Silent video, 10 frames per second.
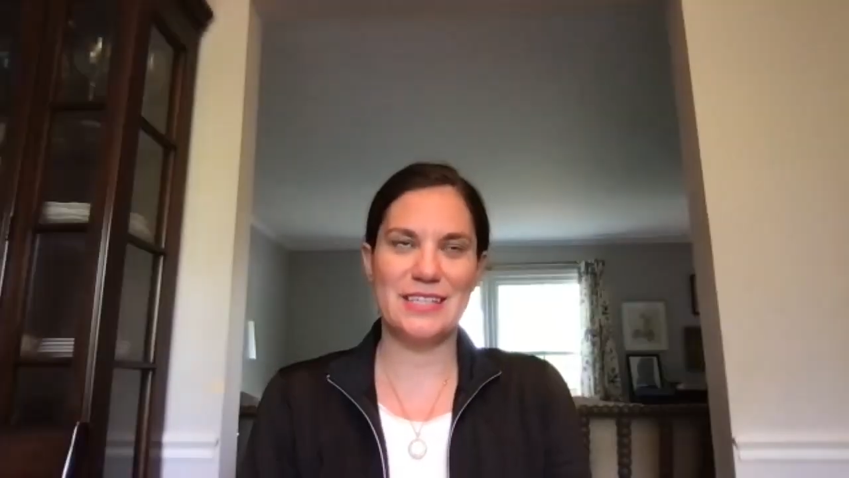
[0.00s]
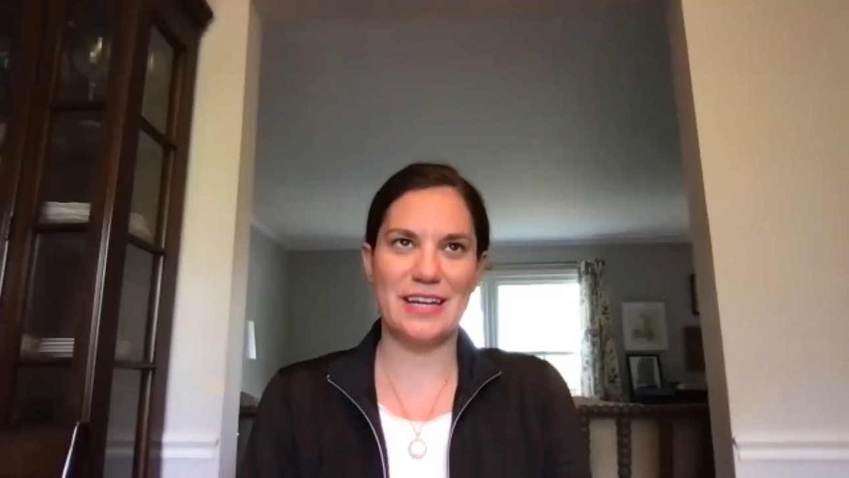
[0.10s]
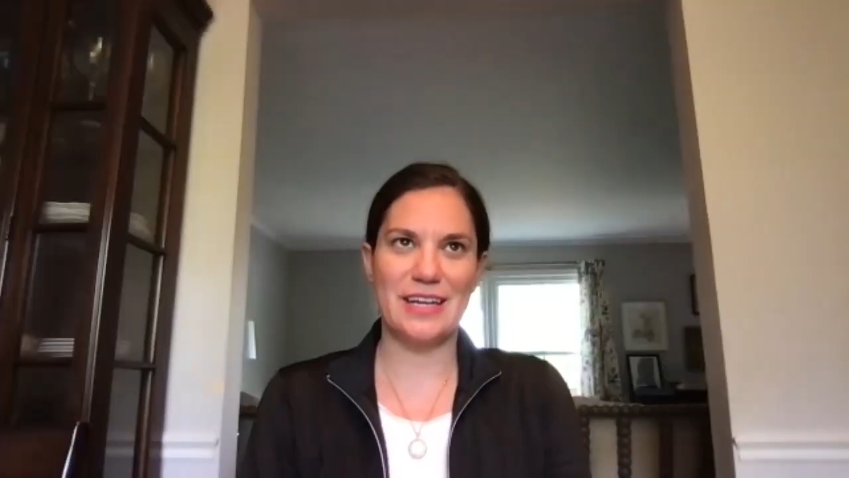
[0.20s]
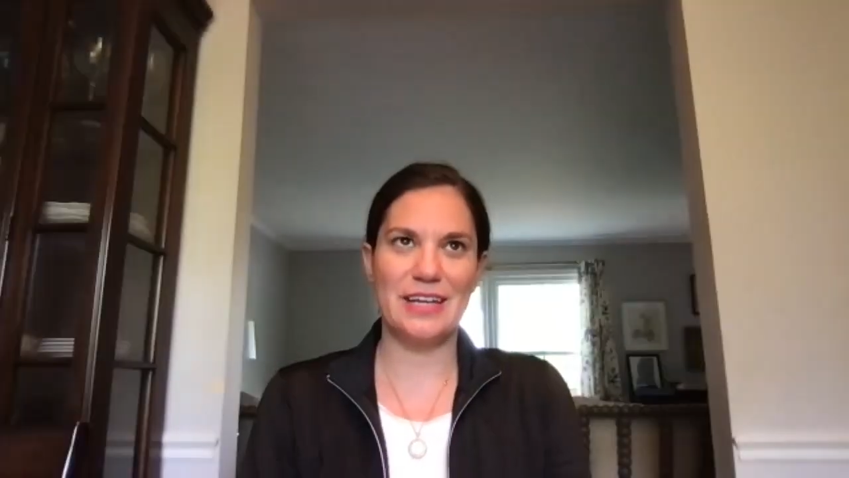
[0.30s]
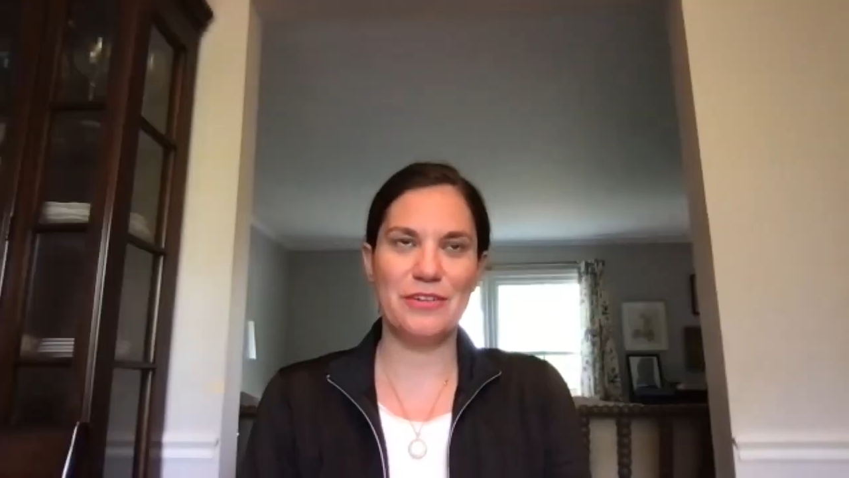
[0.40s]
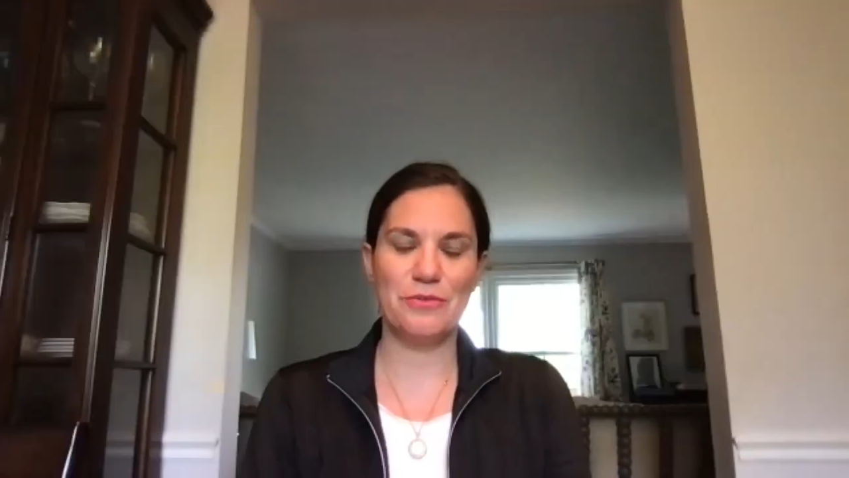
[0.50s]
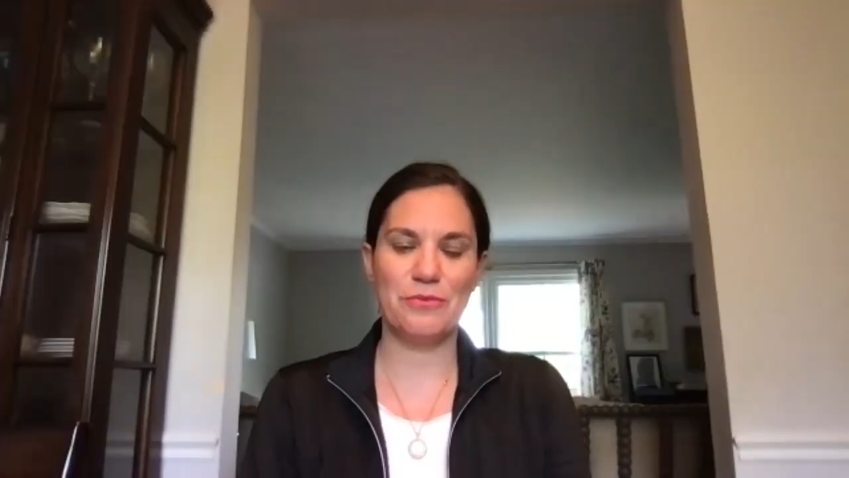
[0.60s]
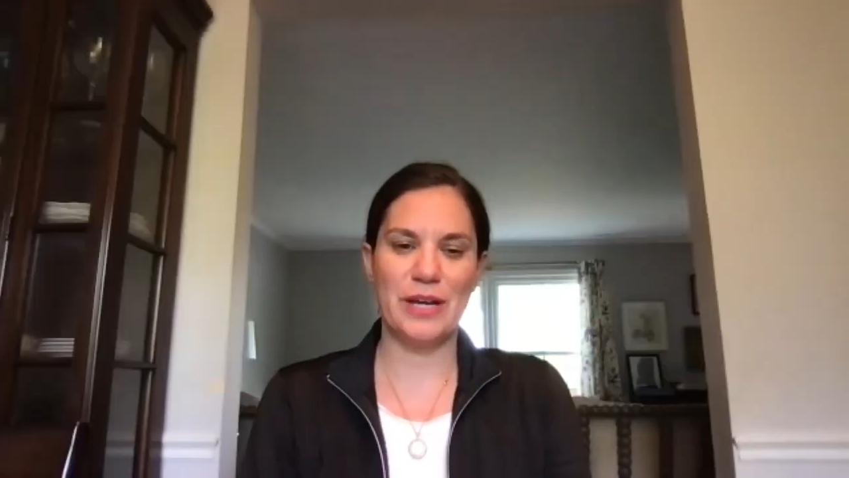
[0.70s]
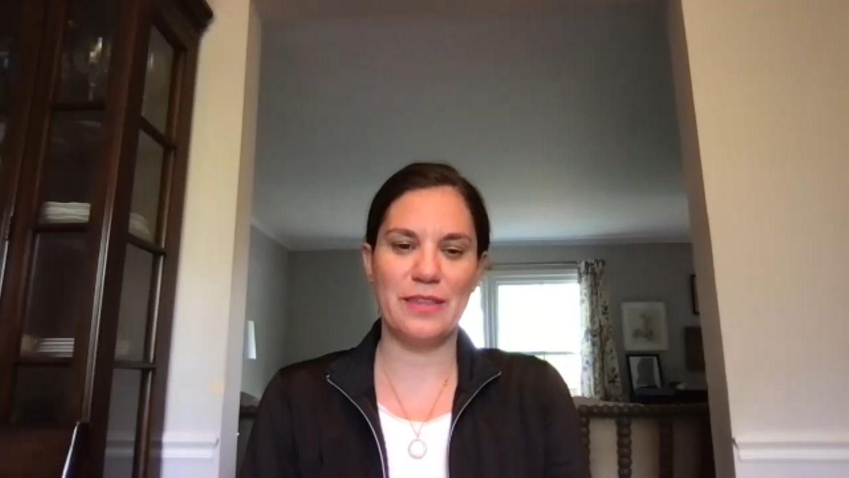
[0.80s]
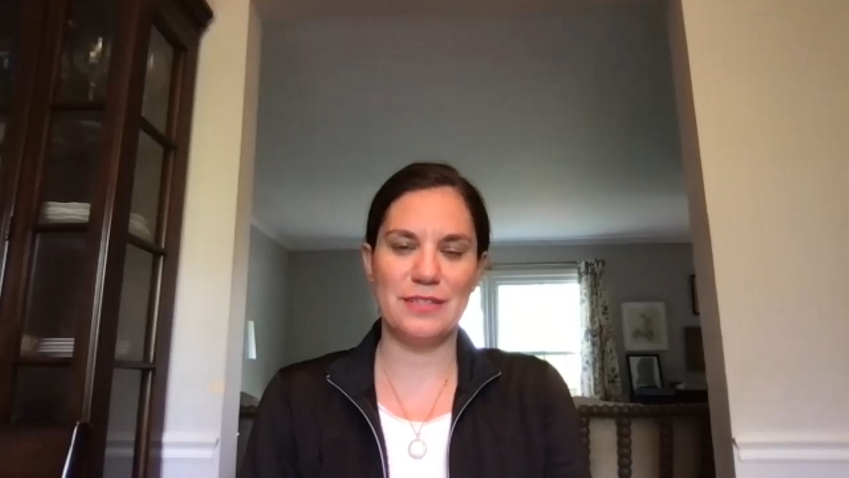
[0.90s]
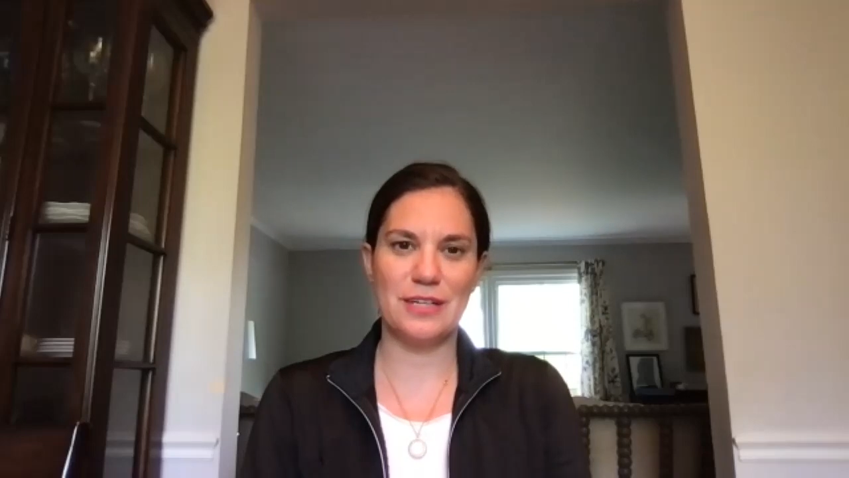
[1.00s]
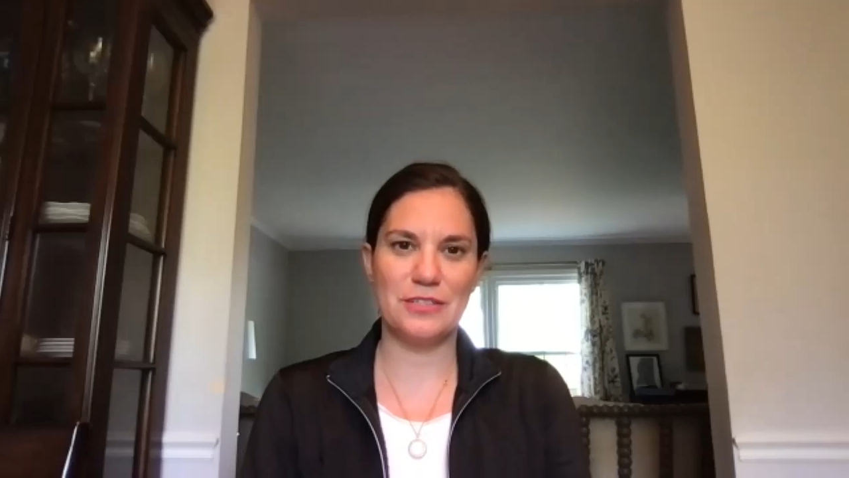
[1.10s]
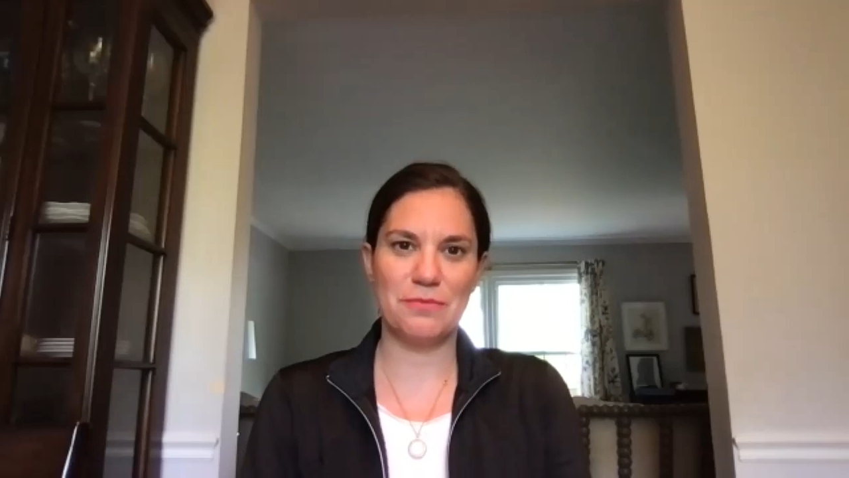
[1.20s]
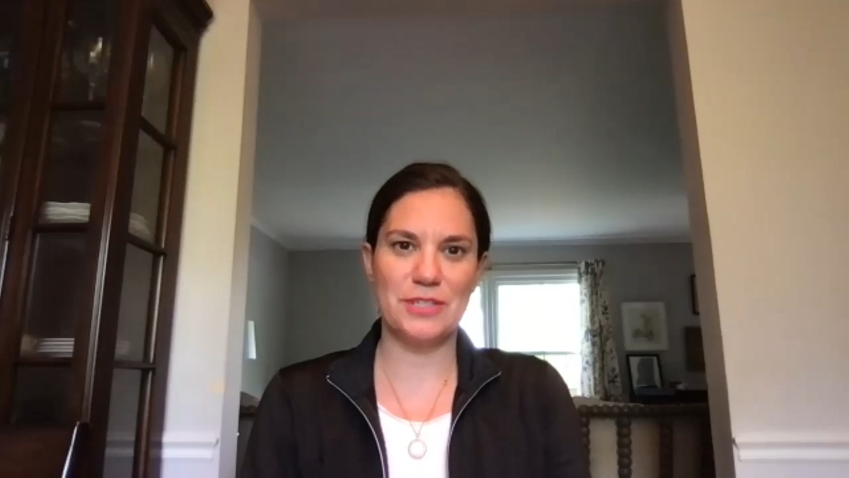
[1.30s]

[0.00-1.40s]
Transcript: study with Dr.